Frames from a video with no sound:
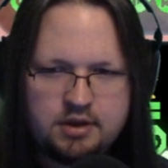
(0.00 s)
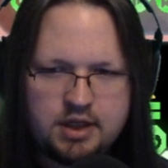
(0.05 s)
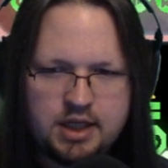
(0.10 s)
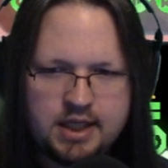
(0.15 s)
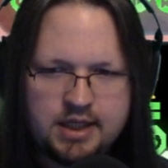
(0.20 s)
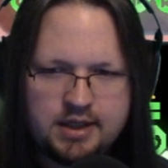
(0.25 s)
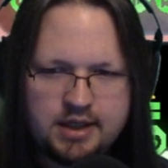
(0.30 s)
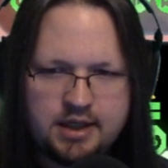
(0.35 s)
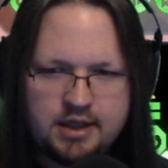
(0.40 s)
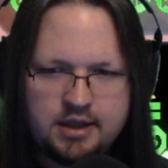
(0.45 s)

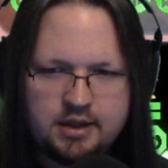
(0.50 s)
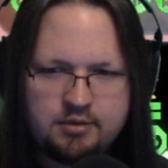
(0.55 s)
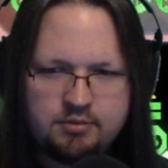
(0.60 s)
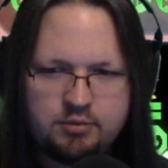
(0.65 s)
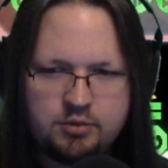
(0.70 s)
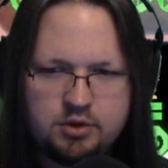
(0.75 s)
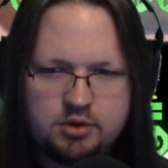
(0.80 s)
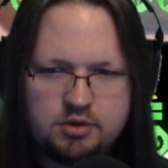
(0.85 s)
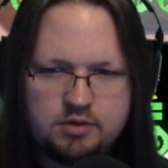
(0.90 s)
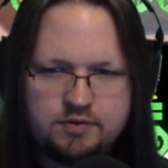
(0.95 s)
And then it
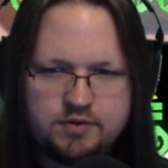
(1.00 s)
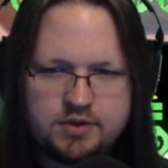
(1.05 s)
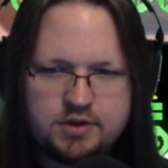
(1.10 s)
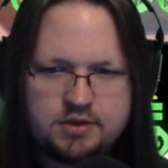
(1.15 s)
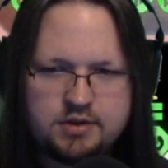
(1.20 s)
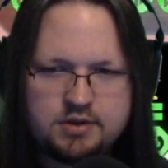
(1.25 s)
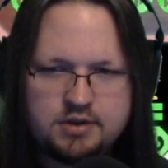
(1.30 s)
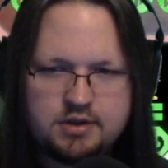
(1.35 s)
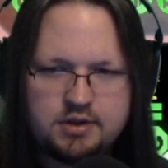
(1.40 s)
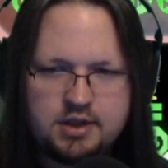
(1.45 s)

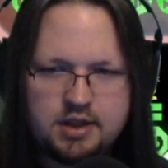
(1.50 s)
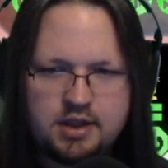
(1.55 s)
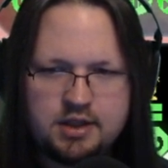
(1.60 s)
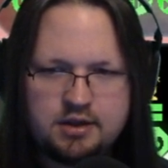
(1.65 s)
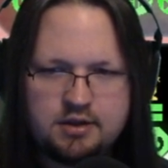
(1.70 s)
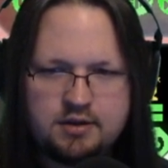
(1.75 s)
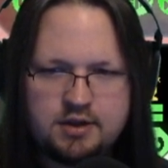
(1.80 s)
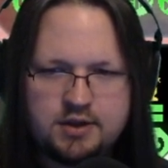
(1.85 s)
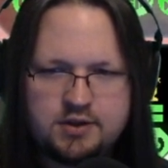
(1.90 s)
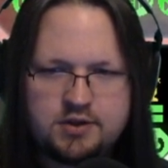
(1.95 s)
moves
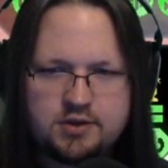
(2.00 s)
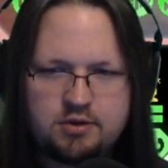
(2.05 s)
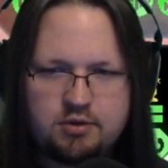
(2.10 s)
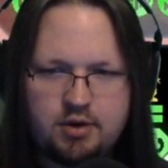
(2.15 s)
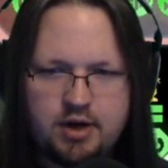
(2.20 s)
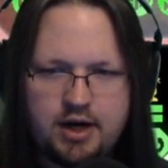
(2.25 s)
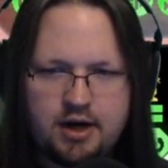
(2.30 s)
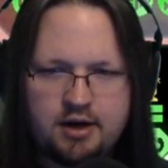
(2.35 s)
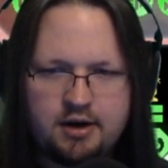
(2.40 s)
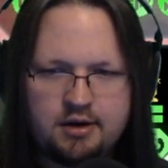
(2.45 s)
into this
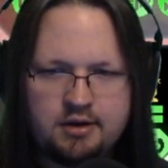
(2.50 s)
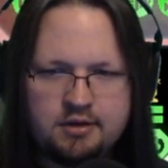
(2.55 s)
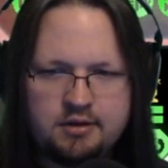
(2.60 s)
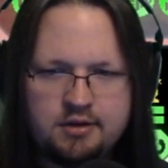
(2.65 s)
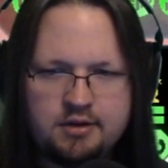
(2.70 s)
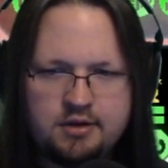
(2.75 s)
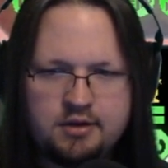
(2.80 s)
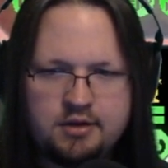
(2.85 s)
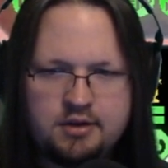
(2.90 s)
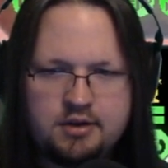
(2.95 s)
square,
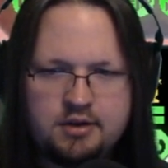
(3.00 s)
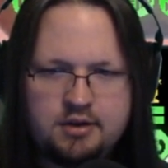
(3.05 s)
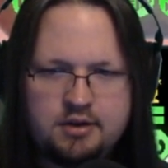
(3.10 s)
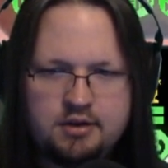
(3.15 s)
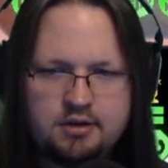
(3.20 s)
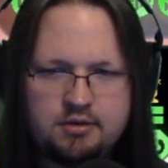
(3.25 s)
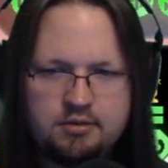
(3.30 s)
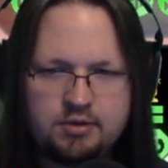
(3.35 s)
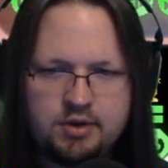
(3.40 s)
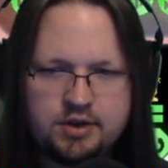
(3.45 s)

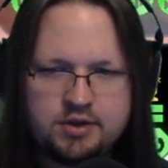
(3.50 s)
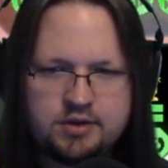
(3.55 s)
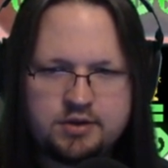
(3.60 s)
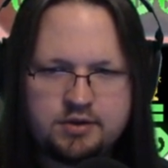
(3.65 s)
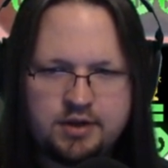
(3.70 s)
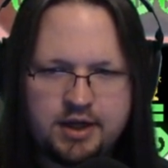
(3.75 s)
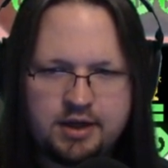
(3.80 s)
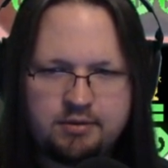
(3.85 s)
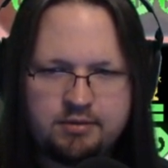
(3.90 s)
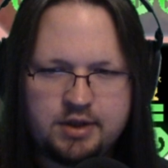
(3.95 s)
which
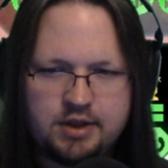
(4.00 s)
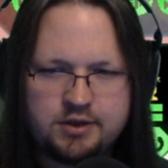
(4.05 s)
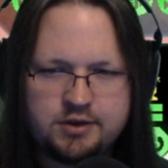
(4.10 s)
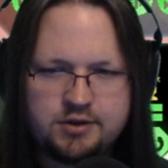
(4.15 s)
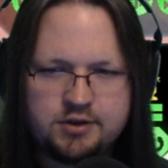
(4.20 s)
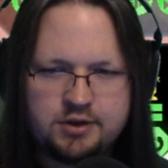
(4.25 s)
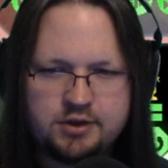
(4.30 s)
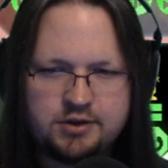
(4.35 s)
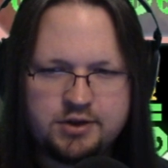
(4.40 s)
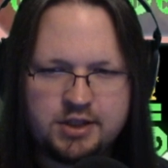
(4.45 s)
like
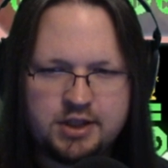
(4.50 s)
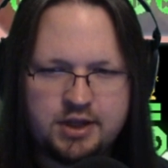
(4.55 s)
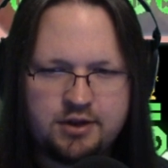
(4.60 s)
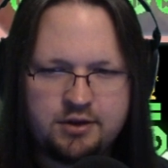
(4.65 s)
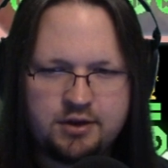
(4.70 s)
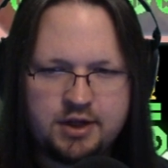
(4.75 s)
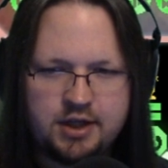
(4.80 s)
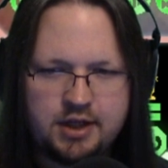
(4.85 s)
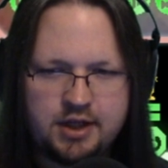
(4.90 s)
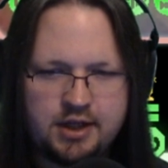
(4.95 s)
registers
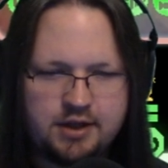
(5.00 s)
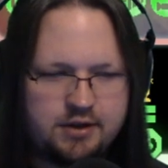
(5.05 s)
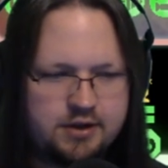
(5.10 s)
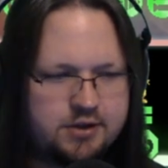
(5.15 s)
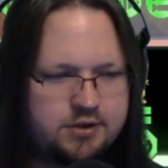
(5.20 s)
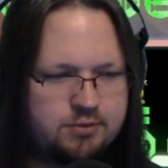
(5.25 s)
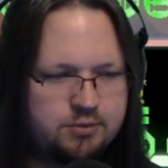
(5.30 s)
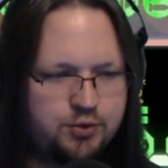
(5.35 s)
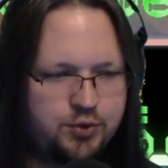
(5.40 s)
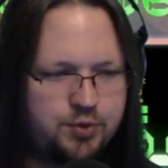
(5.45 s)
another hit on
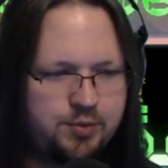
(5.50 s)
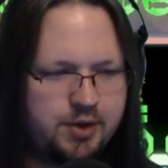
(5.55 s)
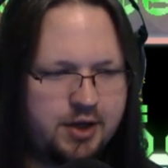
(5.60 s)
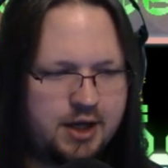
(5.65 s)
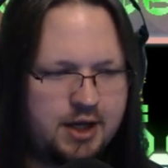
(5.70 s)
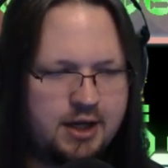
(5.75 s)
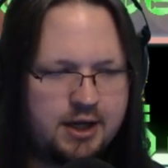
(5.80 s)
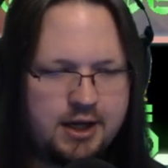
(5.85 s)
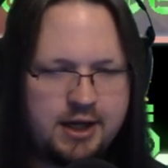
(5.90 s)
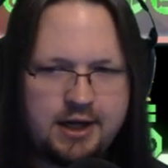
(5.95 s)
this room
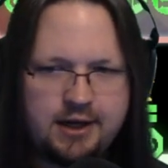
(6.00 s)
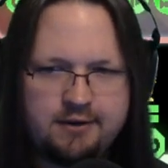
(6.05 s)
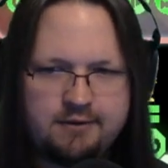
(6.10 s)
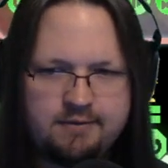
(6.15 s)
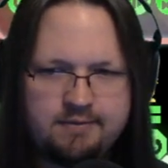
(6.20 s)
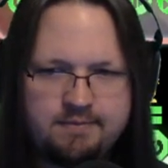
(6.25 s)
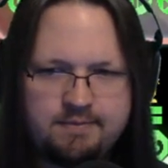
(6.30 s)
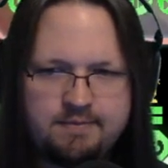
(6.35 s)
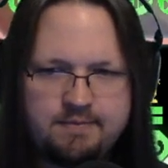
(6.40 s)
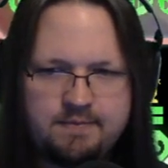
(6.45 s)
again.
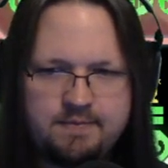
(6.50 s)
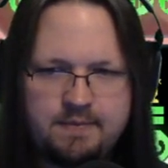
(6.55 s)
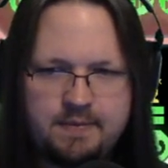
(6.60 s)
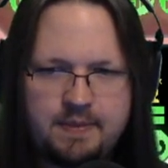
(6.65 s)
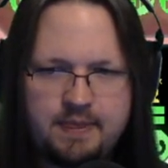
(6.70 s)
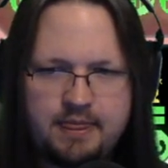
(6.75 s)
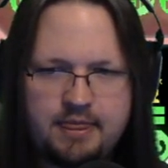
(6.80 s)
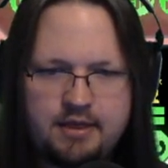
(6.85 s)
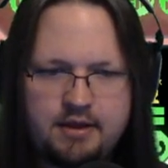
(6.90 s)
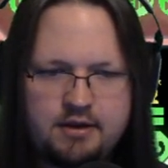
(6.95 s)

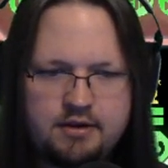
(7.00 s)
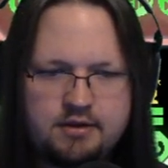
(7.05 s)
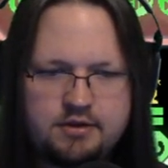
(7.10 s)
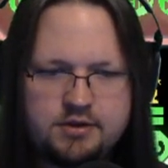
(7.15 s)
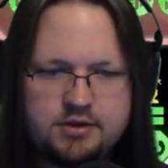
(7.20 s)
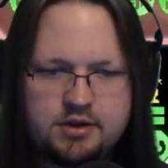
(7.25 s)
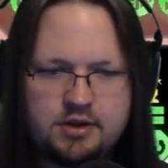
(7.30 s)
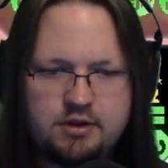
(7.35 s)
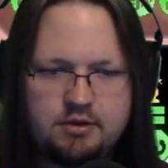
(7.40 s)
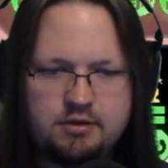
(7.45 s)

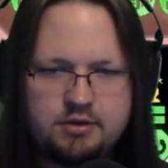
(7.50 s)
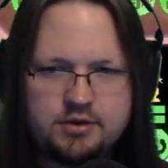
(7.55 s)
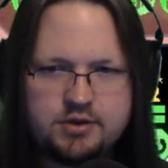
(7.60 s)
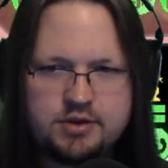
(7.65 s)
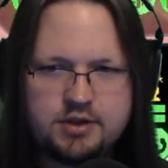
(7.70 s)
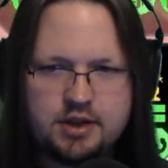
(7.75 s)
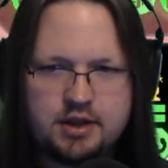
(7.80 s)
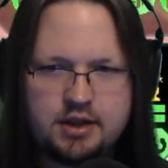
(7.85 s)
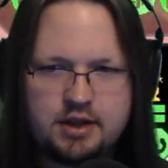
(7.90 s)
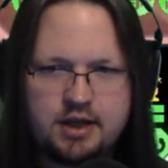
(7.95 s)
So we'll
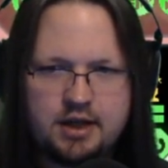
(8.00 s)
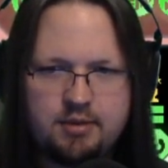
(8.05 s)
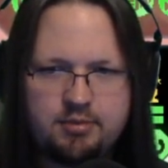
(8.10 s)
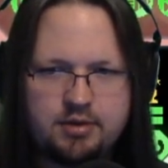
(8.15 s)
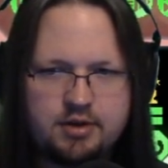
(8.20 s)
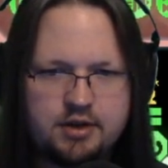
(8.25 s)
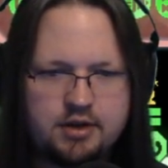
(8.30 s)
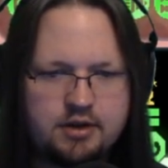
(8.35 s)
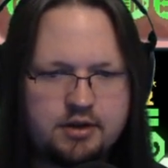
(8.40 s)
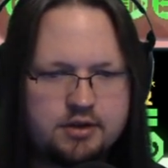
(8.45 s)
see it
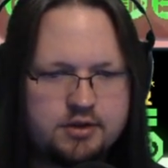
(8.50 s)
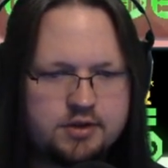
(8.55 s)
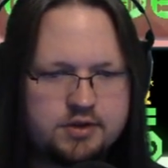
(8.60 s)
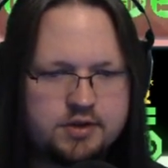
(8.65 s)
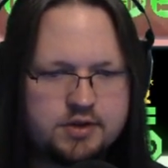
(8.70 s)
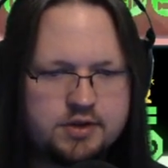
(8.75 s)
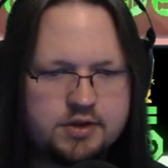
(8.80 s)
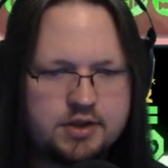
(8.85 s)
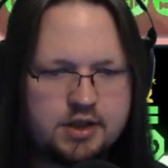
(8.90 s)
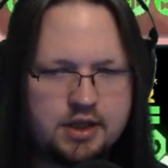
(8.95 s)
happen here in
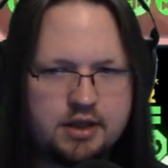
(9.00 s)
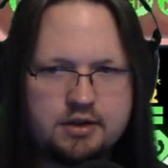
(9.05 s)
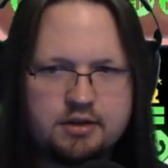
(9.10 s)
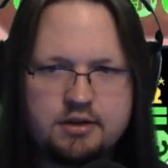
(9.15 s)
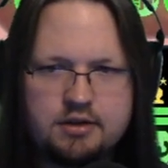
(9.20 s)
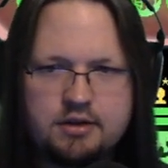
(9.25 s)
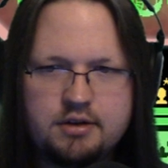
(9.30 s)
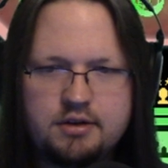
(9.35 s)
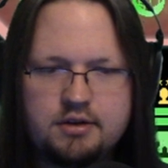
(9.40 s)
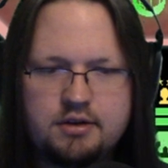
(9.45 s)
just a second.